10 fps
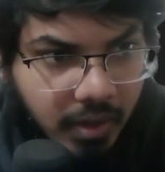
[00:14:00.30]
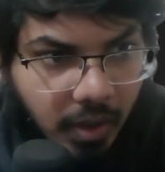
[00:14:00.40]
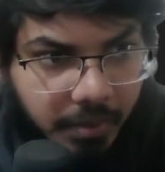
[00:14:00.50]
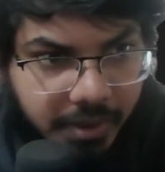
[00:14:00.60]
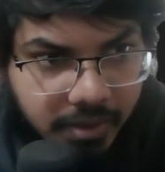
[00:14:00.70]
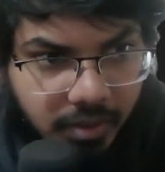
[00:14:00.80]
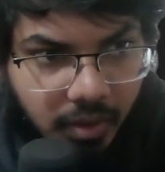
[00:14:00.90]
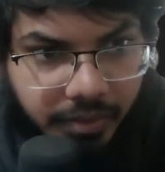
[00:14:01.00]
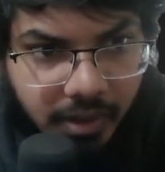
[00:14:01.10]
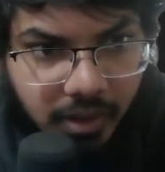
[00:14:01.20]
copy this
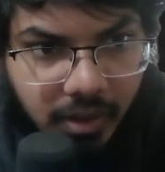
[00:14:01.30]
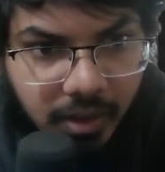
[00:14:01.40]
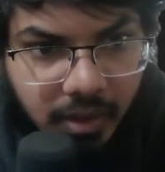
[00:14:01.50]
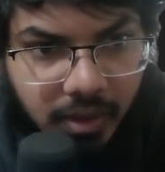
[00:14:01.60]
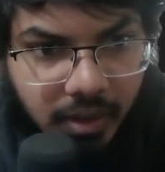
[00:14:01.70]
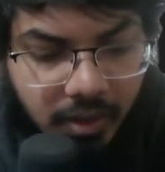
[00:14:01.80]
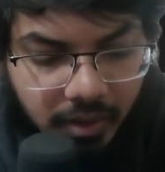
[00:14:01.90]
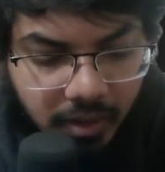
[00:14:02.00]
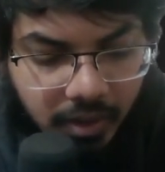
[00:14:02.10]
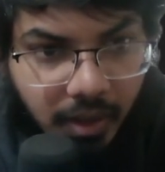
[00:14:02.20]
over
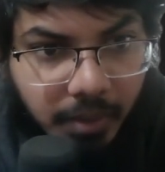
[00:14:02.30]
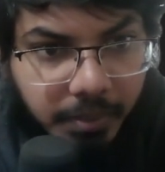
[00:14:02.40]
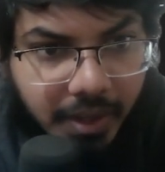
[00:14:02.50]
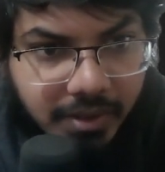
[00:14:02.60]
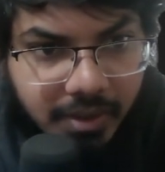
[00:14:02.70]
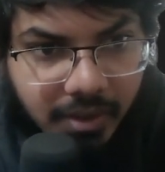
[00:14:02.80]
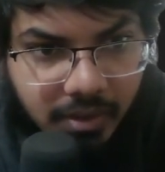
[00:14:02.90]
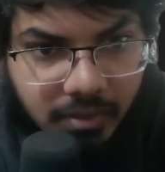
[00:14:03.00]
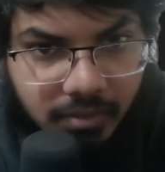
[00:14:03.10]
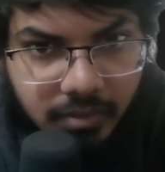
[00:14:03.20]
and paste it,
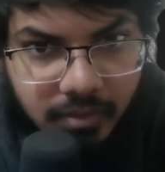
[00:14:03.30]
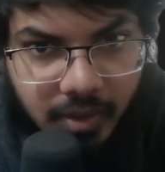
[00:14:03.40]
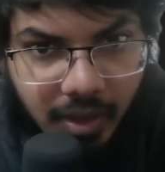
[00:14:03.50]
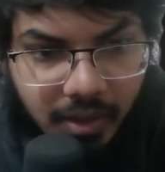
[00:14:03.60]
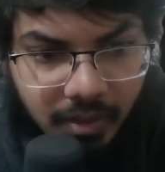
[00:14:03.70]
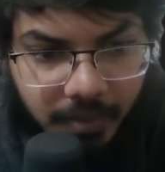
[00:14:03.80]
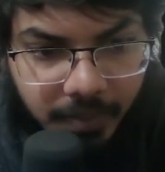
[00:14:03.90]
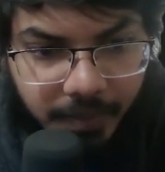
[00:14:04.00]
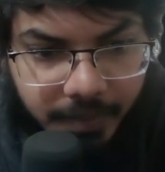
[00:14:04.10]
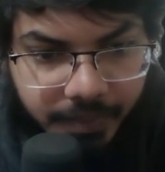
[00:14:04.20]
right?
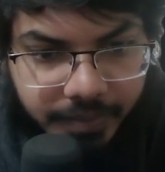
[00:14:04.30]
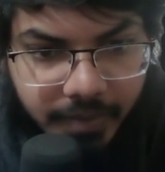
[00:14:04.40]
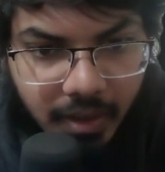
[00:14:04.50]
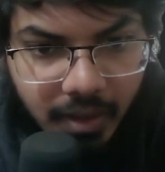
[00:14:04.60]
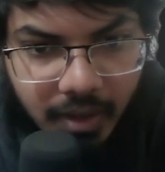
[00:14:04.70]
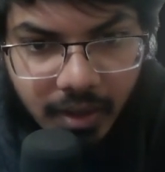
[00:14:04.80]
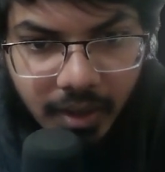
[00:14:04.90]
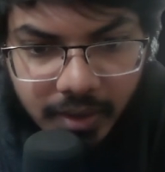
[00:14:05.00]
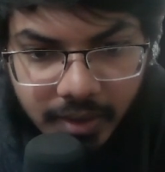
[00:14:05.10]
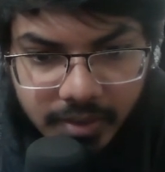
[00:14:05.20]

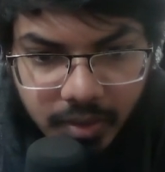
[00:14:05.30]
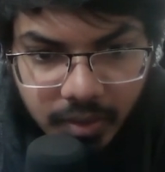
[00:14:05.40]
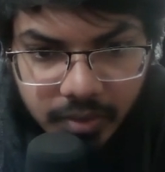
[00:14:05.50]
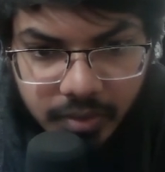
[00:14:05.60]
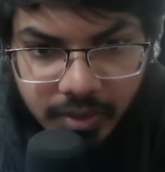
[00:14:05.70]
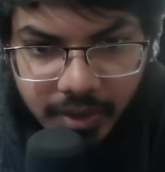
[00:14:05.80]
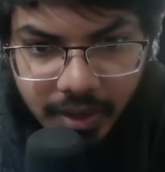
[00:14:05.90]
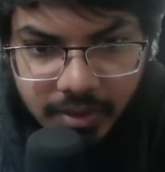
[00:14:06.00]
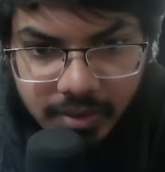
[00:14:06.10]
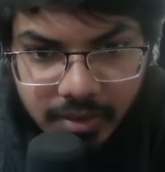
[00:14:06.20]
And let's go to the
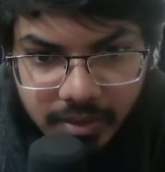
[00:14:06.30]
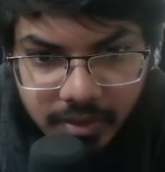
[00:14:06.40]
next.